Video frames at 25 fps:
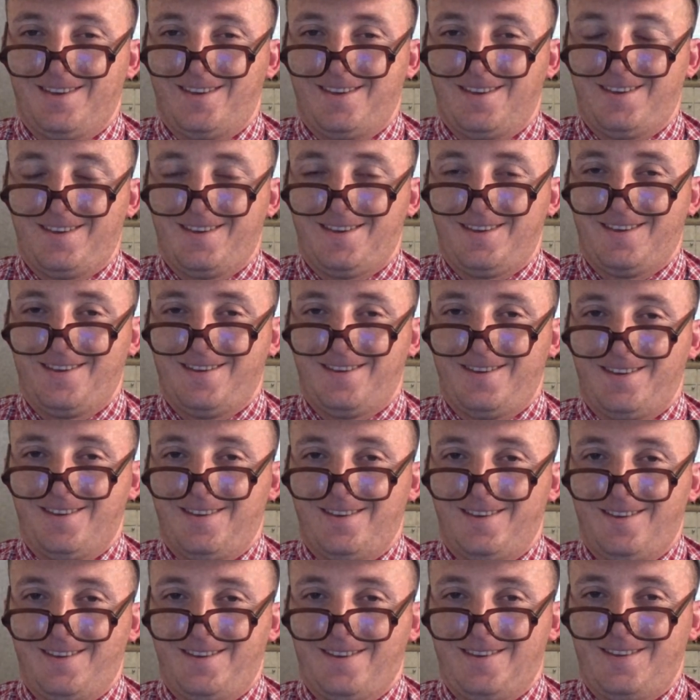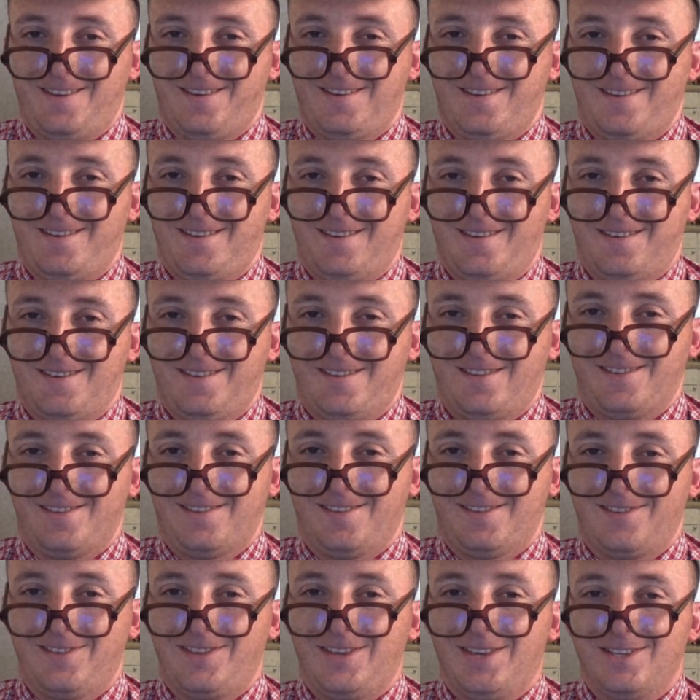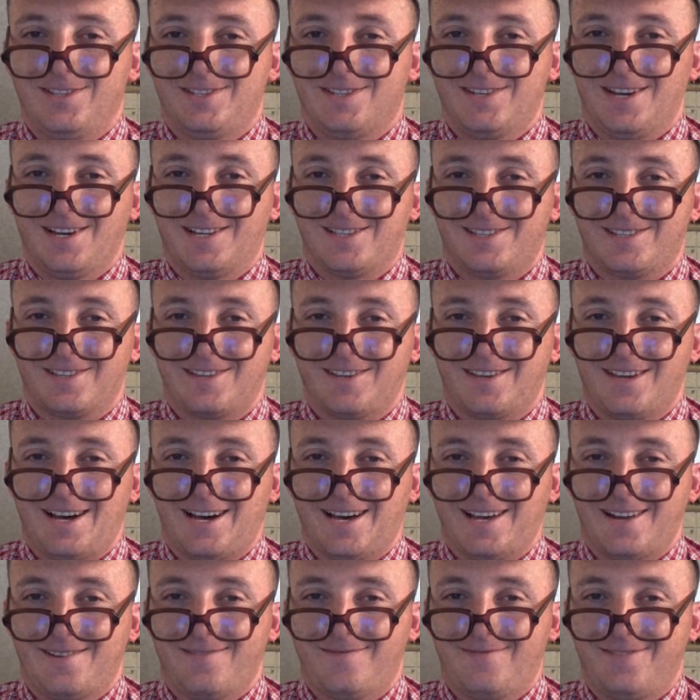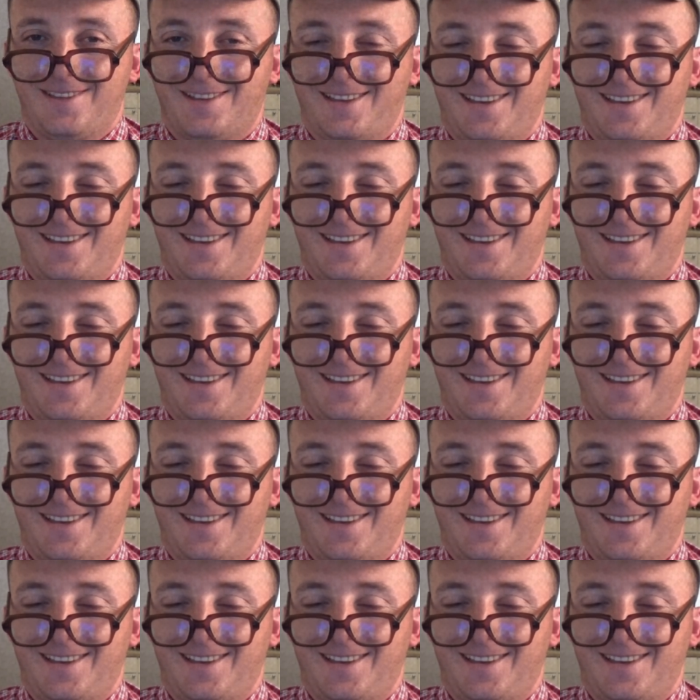Yeah, what? These nuts. Got